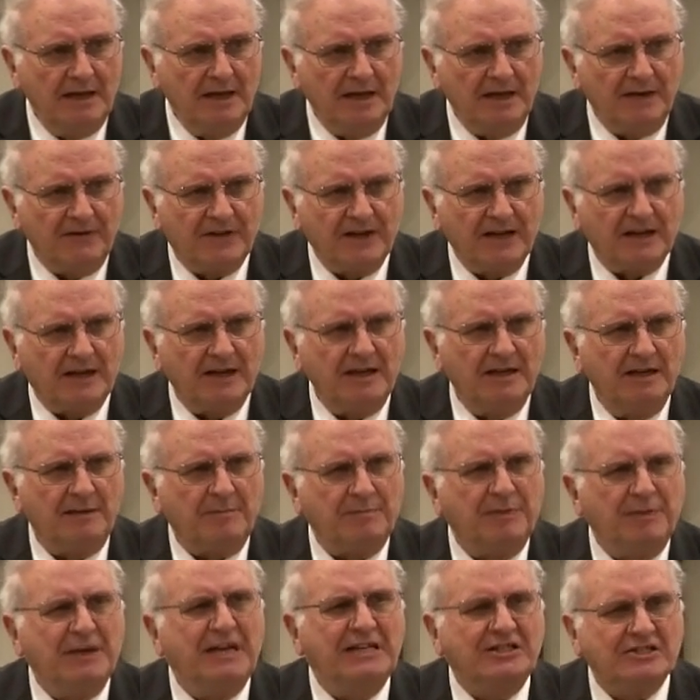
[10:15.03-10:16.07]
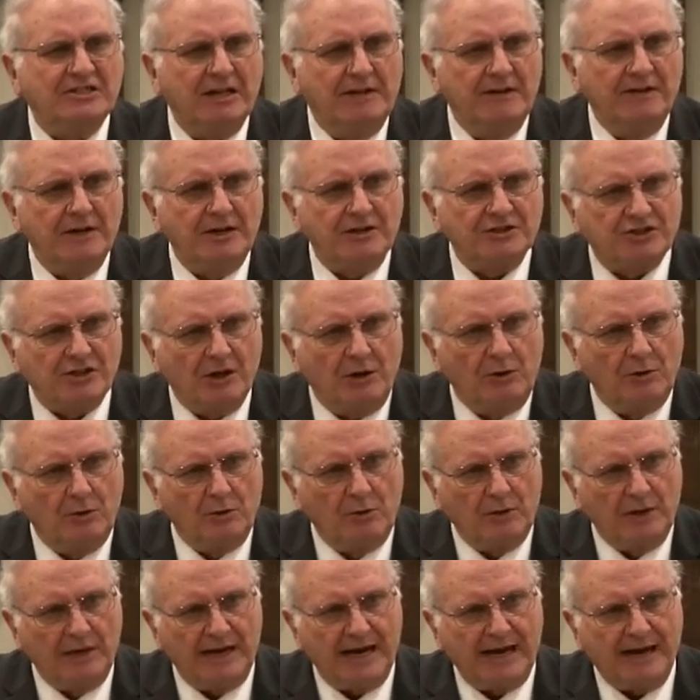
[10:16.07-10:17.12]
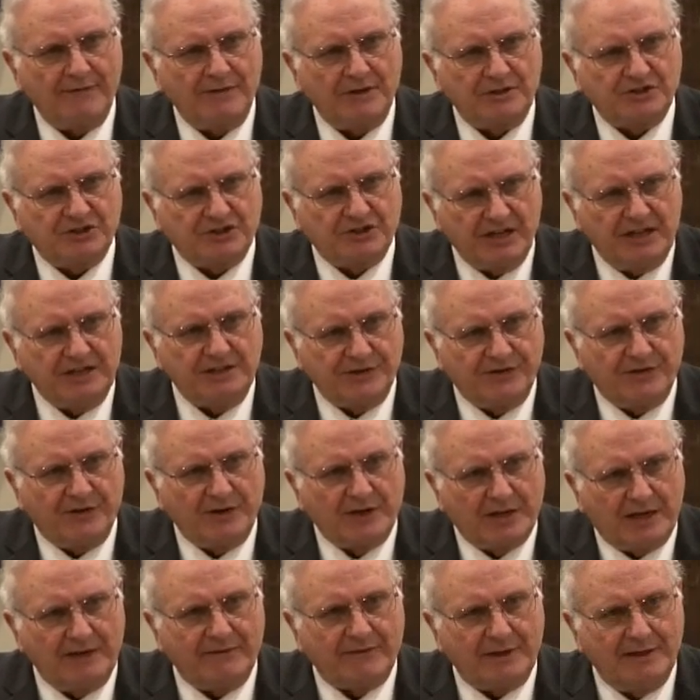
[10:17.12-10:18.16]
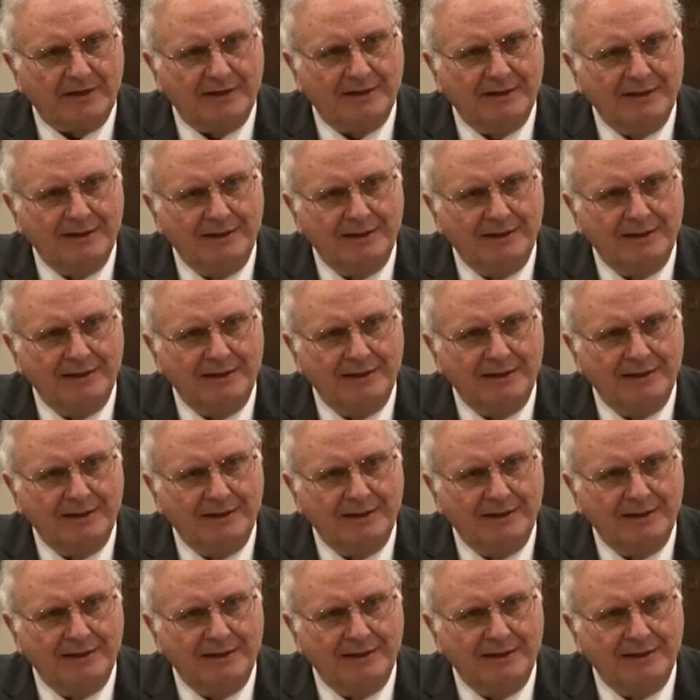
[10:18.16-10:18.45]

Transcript: if they can get peace in their soul and have their sins forgiven.